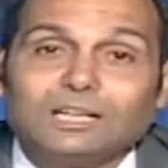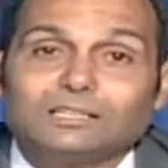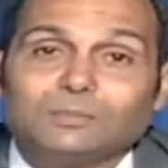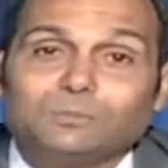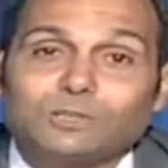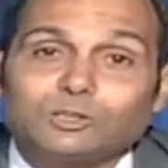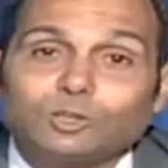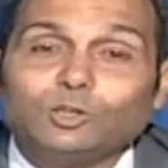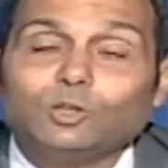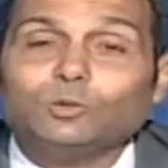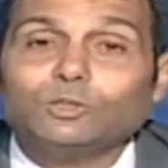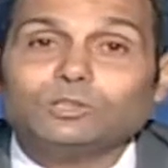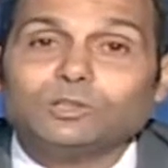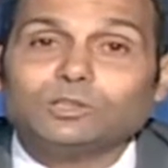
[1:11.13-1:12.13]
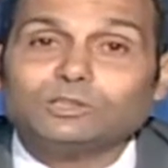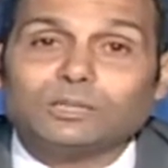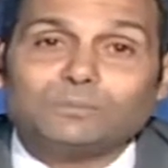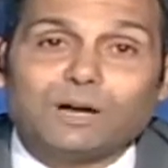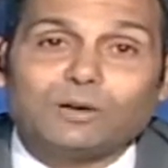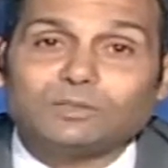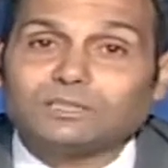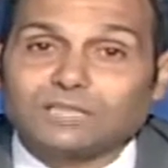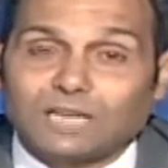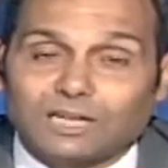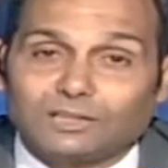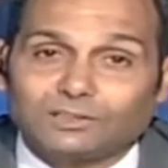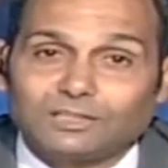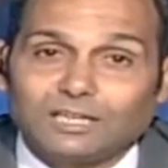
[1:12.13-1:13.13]
Number 2, we talked about
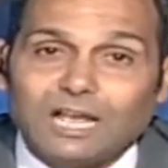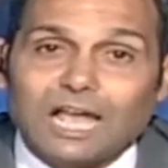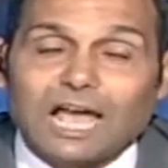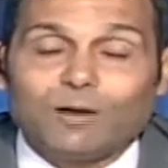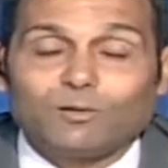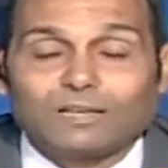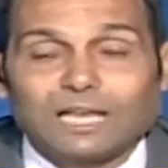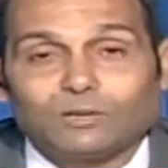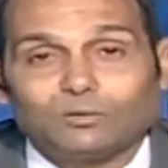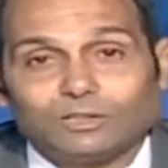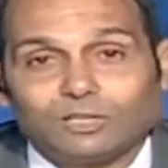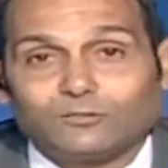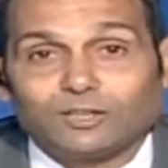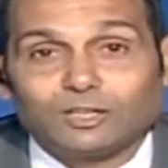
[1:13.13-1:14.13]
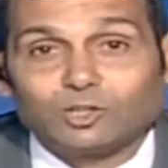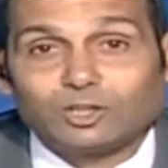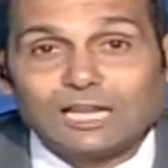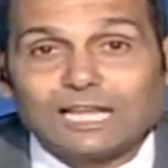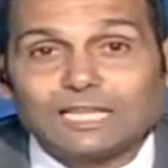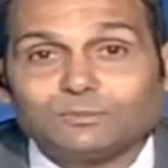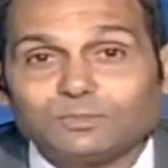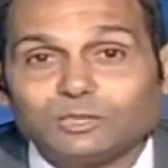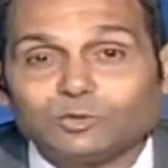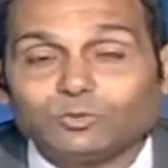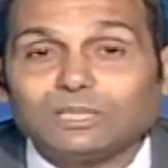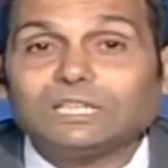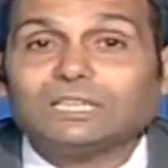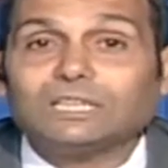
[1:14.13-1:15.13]
color. How can we differentiate
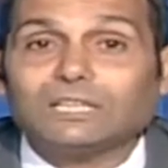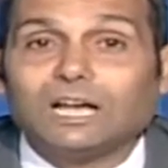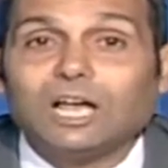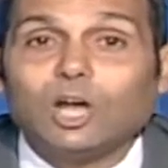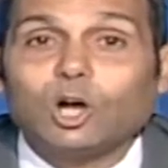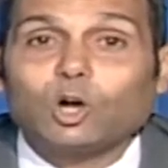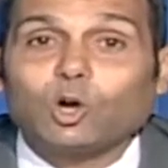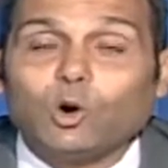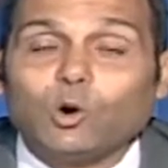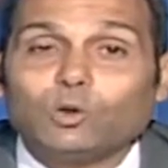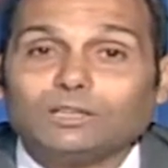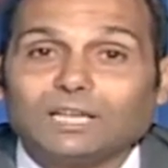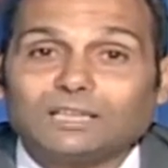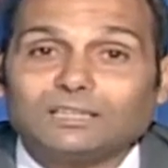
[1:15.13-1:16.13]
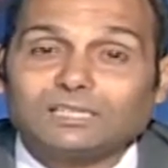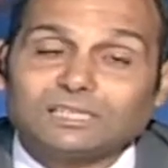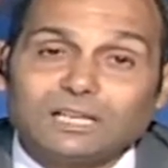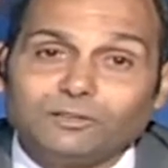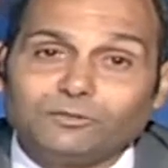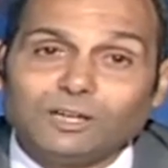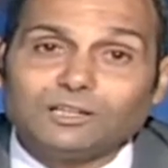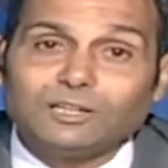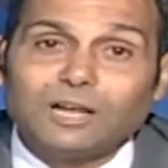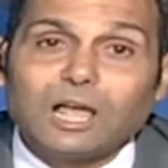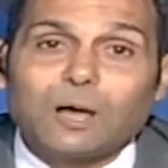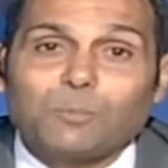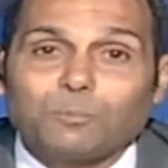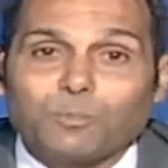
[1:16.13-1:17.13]
between gold and silver
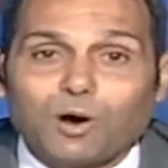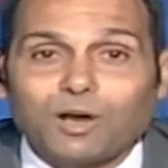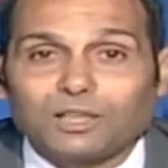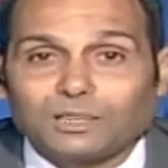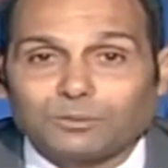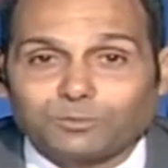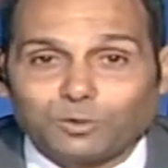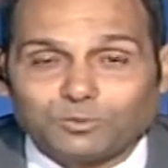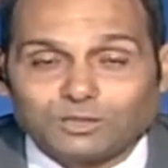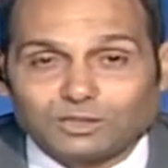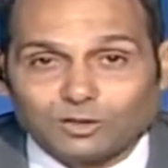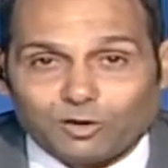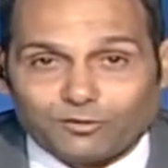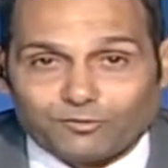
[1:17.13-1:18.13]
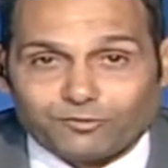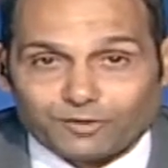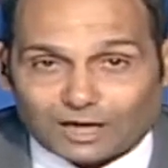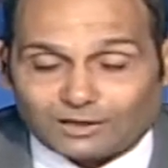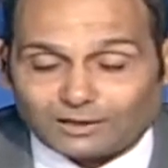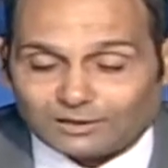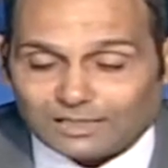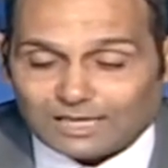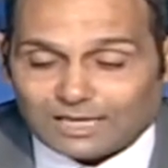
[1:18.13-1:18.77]
by the property of color?